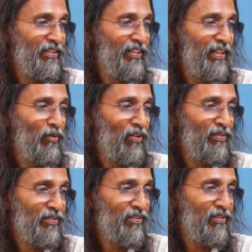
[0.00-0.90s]

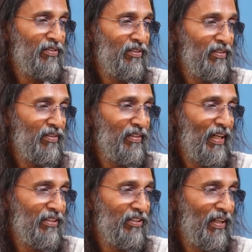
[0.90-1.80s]
demons
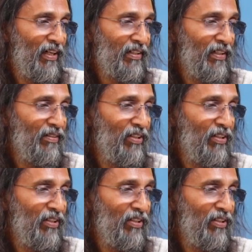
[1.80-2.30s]
that are